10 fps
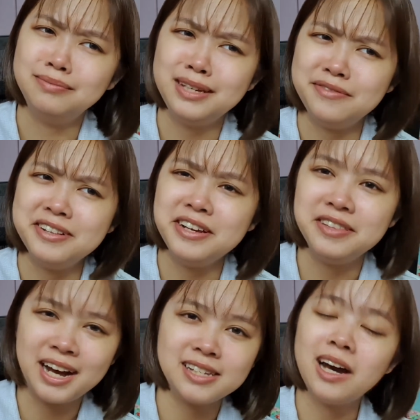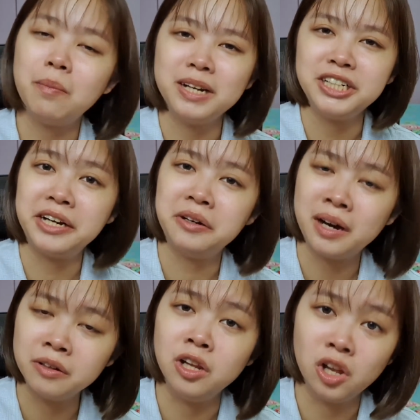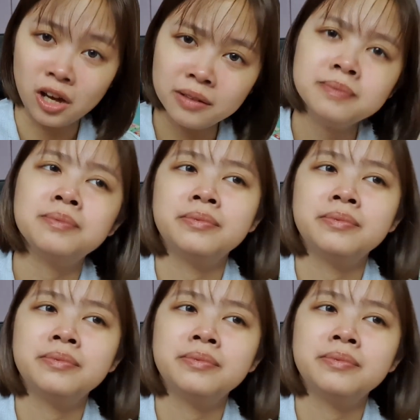it really does help my channel out a lot.